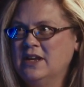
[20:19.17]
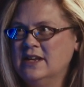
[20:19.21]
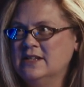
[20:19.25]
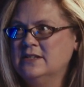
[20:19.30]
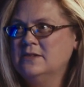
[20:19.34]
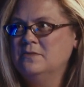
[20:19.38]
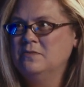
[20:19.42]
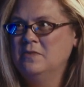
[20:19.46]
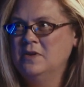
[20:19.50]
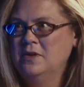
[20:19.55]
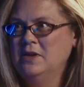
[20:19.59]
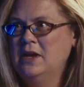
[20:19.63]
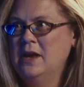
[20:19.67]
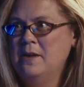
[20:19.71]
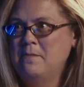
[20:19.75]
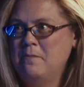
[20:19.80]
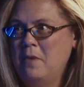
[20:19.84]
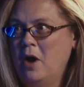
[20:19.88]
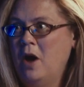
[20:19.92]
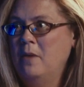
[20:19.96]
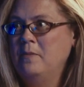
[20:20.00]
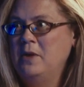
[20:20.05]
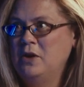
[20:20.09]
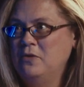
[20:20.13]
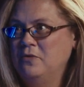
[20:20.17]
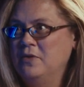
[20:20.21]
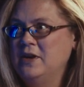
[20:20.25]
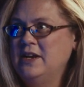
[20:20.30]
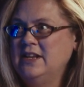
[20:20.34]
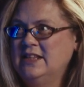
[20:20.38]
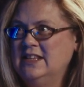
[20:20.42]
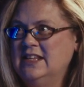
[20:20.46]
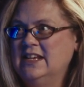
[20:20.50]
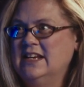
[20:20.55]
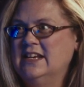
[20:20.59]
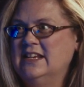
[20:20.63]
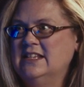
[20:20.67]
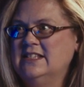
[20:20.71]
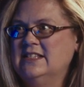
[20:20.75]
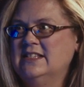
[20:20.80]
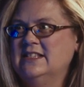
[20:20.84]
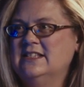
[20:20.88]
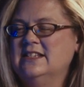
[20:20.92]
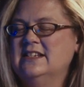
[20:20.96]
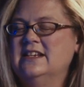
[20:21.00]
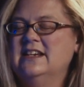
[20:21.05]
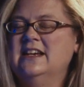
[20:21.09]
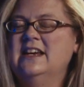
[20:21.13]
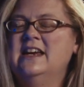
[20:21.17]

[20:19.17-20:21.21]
Is can mommy read this?